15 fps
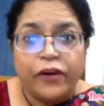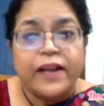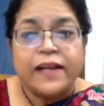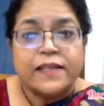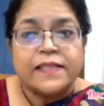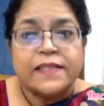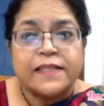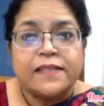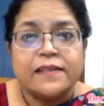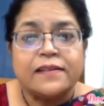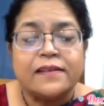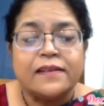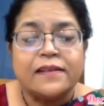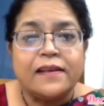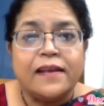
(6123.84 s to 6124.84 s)
for us.
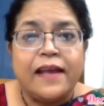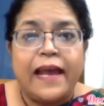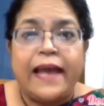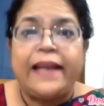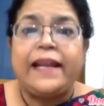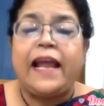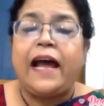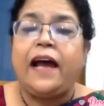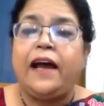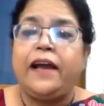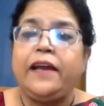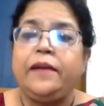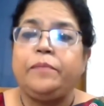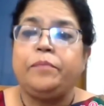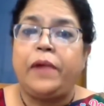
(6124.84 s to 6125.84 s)
And
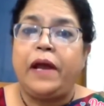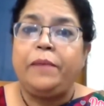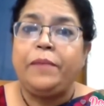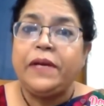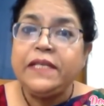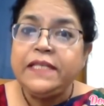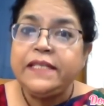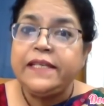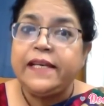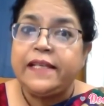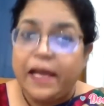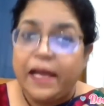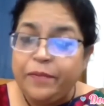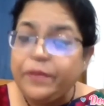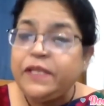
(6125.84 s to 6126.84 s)
I must
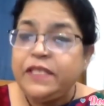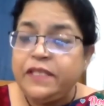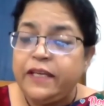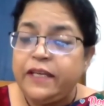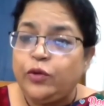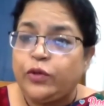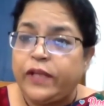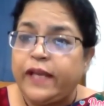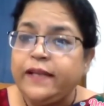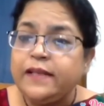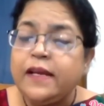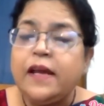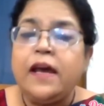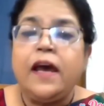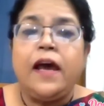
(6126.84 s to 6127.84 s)
tell you that
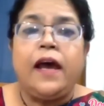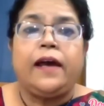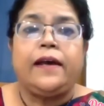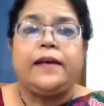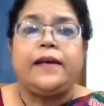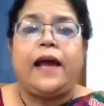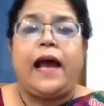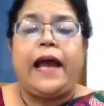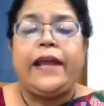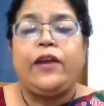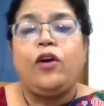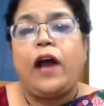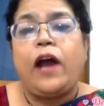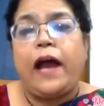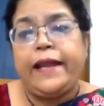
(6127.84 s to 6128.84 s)

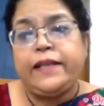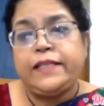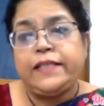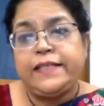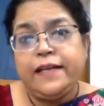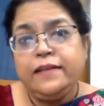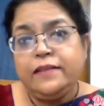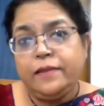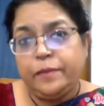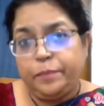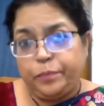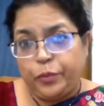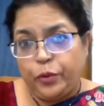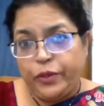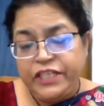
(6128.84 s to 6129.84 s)
I sent the
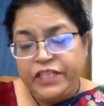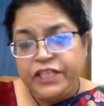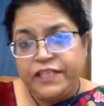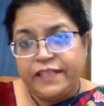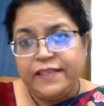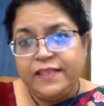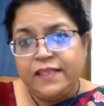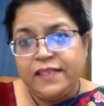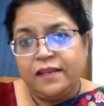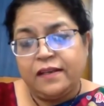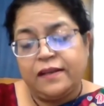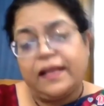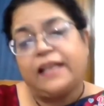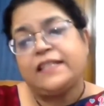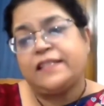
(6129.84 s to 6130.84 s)
questions
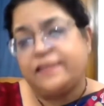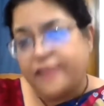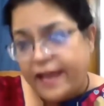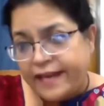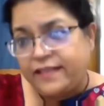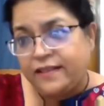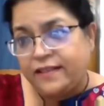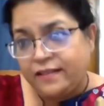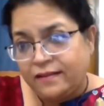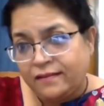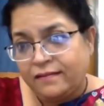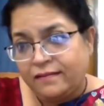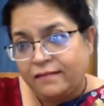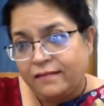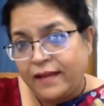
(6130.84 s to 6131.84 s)
last night.
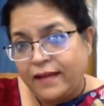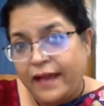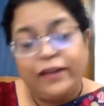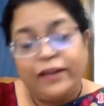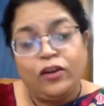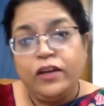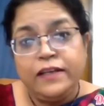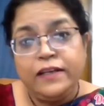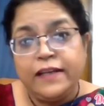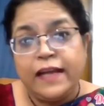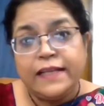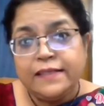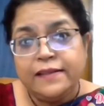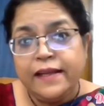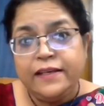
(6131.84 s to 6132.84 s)
And not
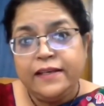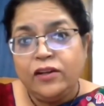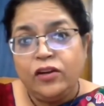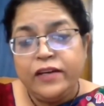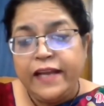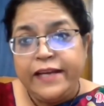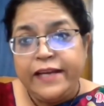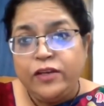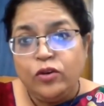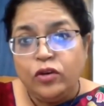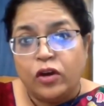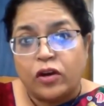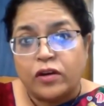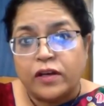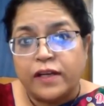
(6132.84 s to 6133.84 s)
last night, not 8
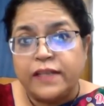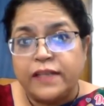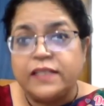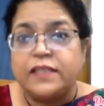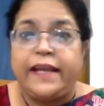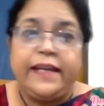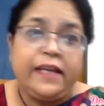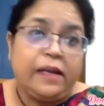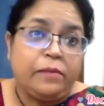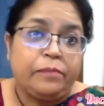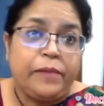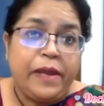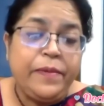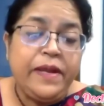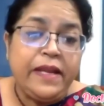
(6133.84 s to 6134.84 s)
o'clock. It's like
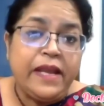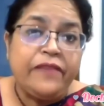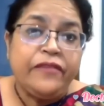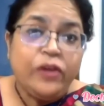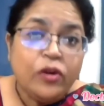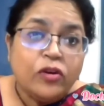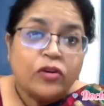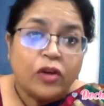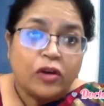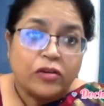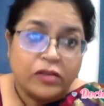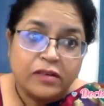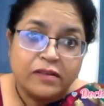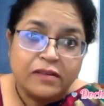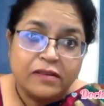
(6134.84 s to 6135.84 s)
maybe 11 o'clock,